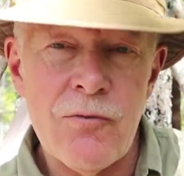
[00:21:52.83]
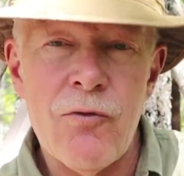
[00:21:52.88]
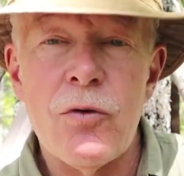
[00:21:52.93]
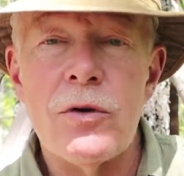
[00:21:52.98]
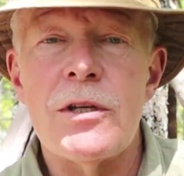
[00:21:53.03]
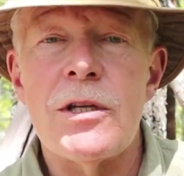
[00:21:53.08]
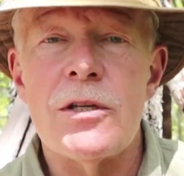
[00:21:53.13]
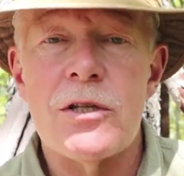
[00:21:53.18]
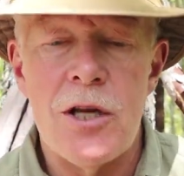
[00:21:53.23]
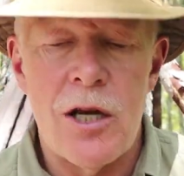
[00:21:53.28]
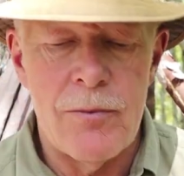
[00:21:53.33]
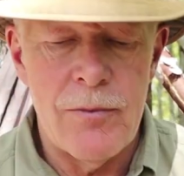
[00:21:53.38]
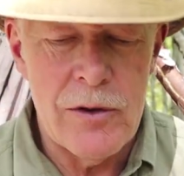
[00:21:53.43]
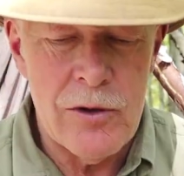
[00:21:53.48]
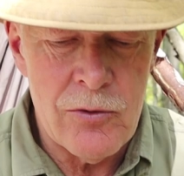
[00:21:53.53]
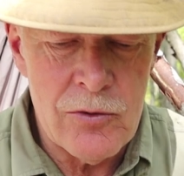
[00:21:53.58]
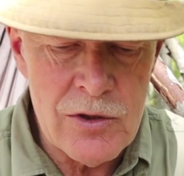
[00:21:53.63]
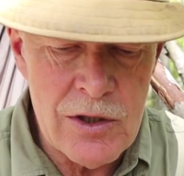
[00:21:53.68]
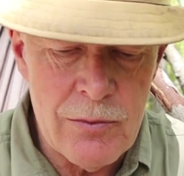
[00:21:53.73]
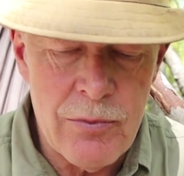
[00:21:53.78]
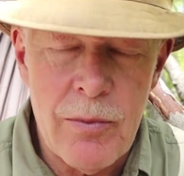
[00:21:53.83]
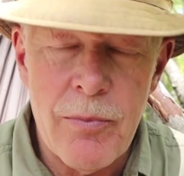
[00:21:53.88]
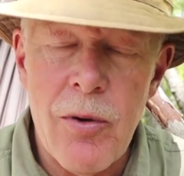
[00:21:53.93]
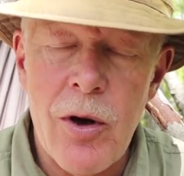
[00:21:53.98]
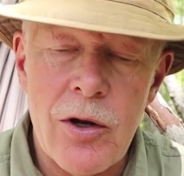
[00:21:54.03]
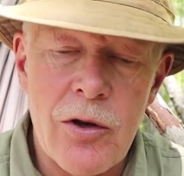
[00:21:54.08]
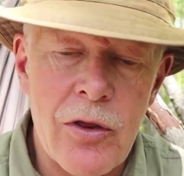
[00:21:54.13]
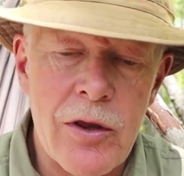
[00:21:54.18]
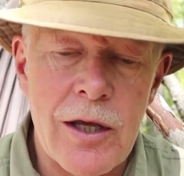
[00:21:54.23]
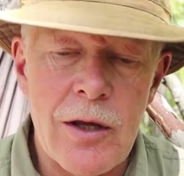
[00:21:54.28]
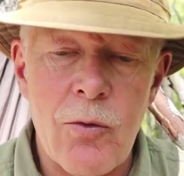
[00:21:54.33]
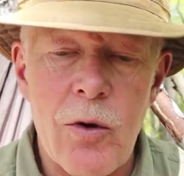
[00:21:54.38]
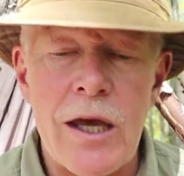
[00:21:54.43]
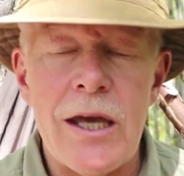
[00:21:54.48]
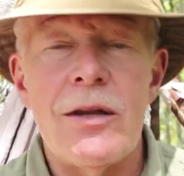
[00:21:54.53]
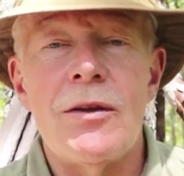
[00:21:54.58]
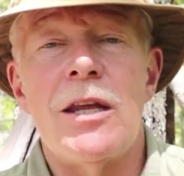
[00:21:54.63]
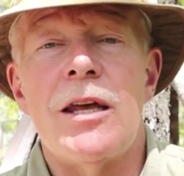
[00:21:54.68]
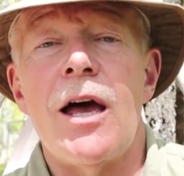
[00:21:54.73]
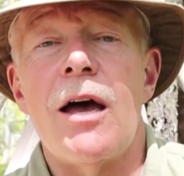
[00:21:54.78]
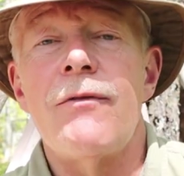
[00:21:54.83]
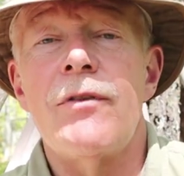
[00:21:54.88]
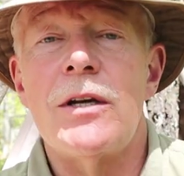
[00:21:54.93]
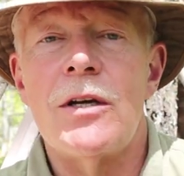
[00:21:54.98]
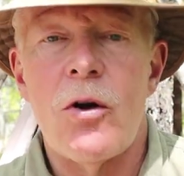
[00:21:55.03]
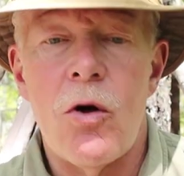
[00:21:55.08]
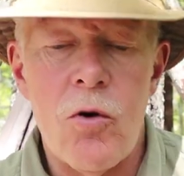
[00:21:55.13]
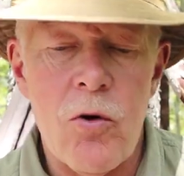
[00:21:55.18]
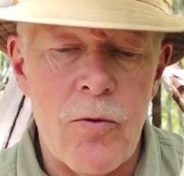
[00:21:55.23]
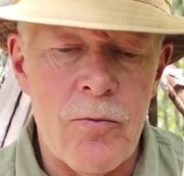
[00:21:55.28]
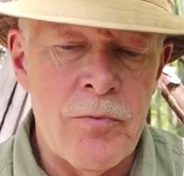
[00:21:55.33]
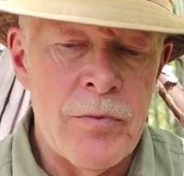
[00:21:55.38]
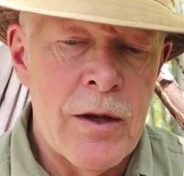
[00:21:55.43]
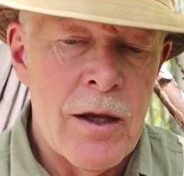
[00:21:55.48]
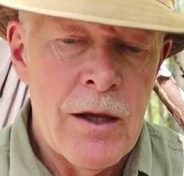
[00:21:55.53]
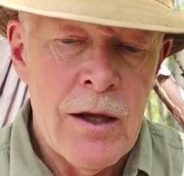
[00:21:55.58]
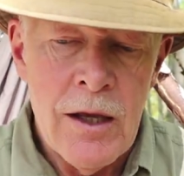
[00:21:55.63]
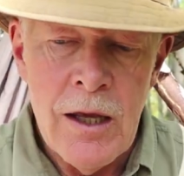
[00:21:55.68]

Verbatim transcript: fourteen centimeter zebra pot thing in the oven at home,